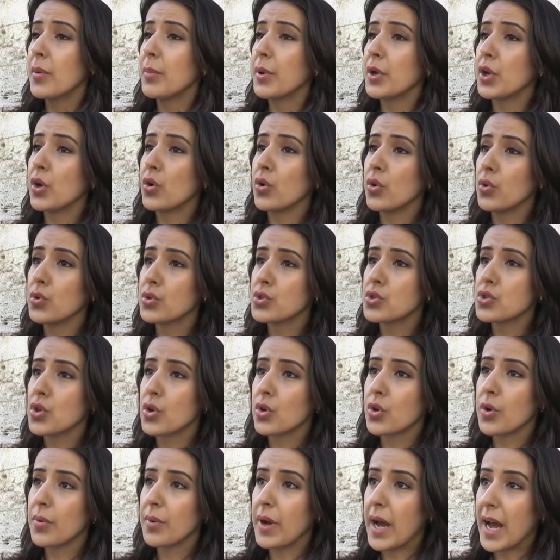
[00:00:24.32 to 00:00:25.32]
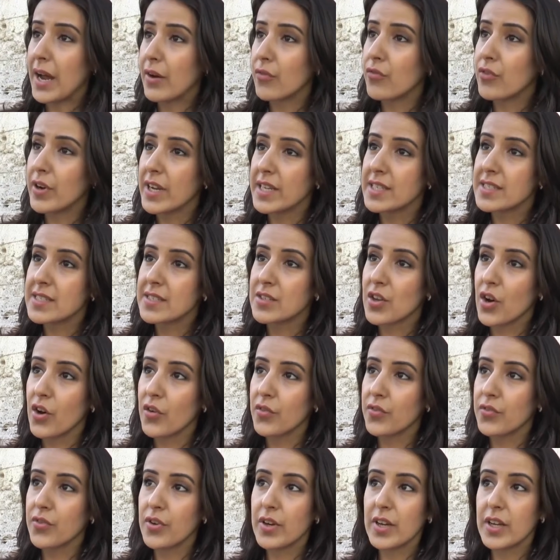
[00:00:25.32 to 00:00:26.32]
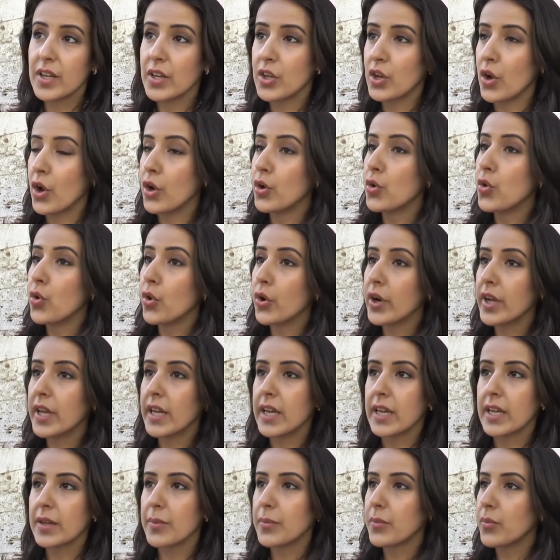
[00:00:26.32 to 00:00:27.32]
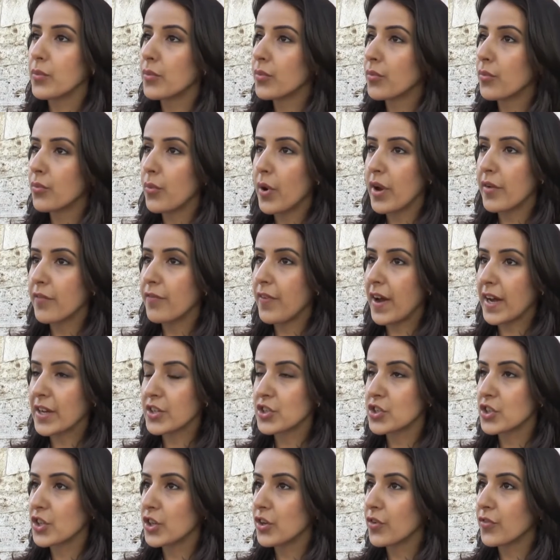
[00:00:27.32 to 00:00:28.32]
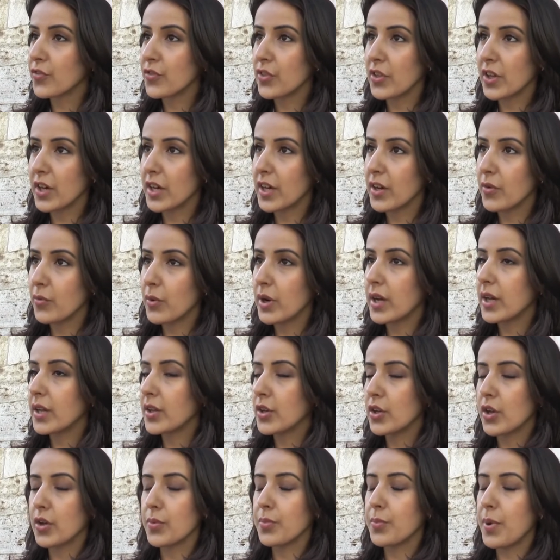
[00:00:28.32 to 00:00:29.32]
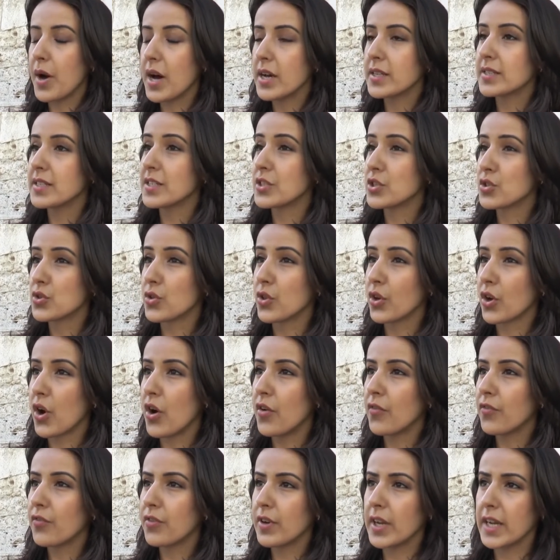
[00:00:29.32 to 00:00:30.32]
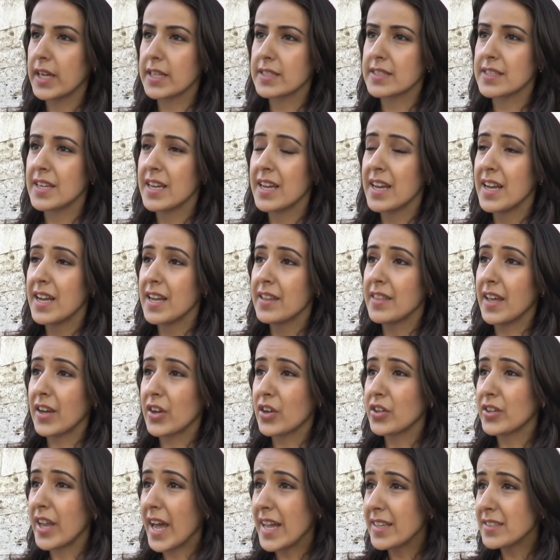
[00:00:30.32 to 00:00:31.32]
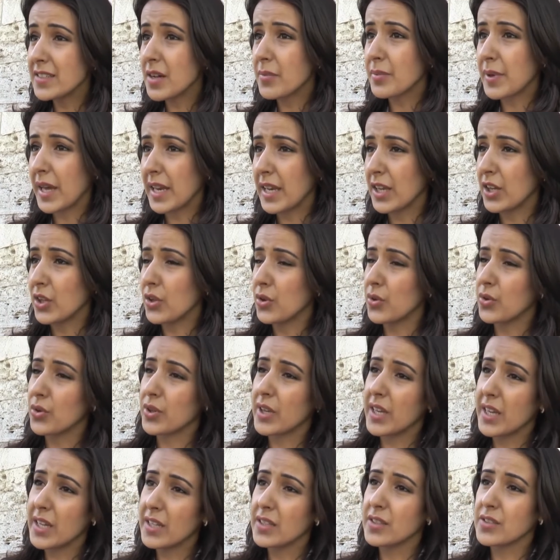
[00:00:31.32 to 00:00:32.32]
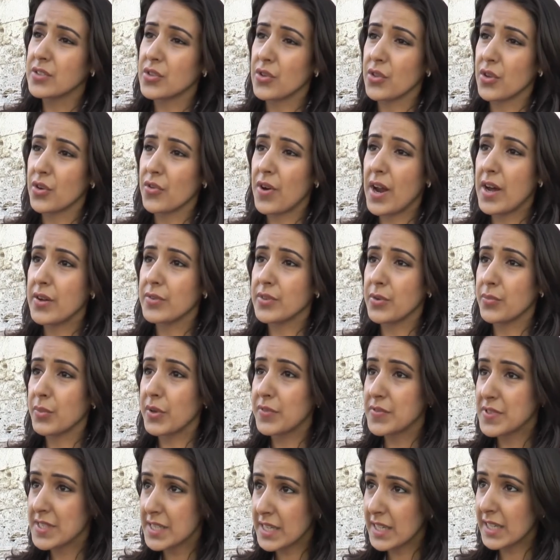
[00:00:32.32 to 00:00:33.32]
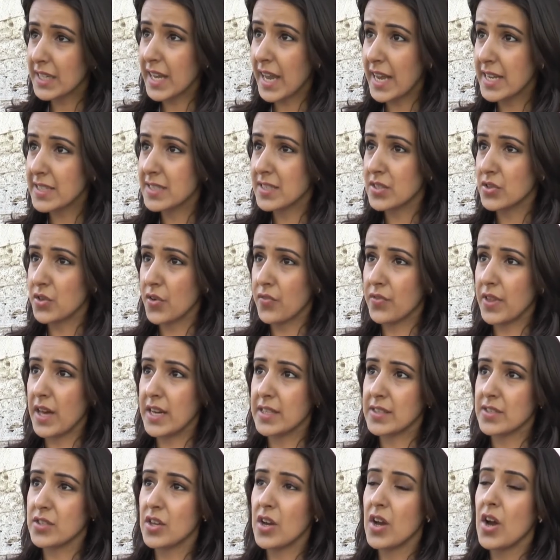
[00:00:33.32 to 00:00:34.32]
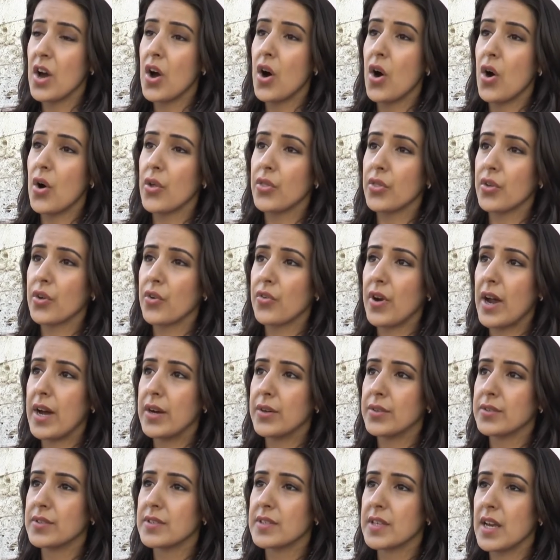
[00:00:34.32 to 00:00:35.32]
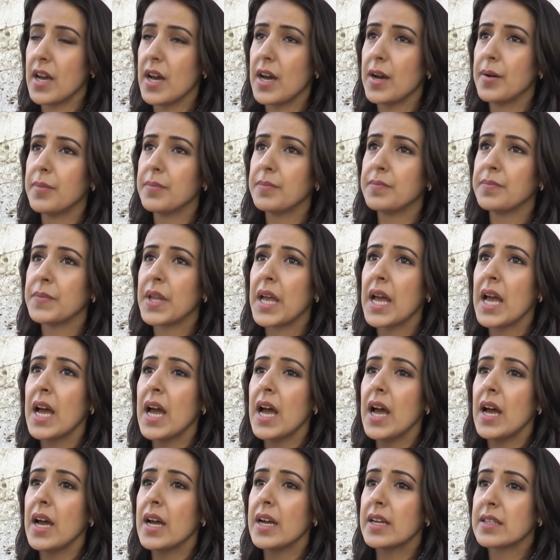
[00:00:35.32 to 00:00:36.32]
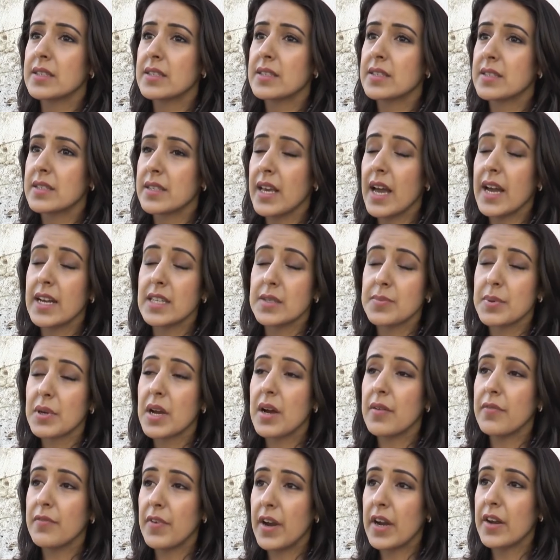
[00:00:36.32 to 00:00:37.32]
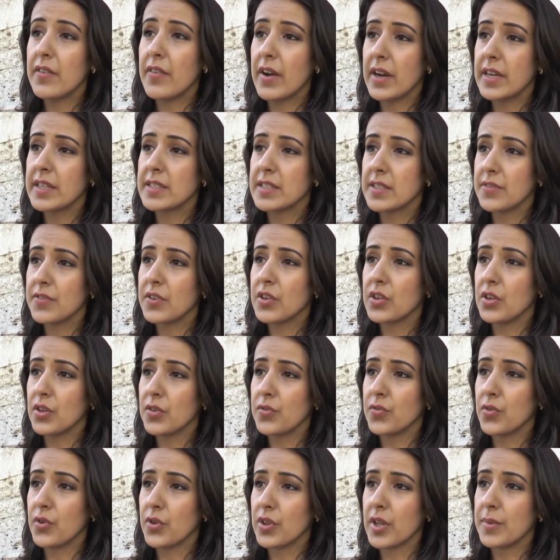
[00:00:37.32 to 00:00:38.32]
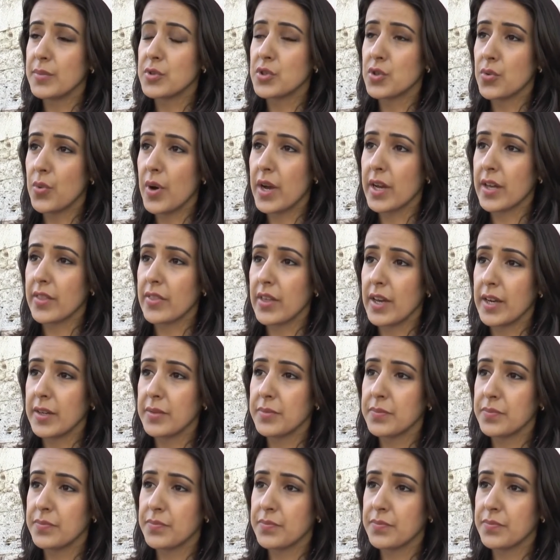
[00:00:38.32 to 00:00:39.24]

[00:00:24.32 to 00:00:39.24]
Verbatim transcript: but you're also at risk of, you know, annoying one faction of the, you know, parties to the conflict that could end up getting you killed on the ground, and we've seen cases of that on the ground. It's become very, very difficult for them to work there.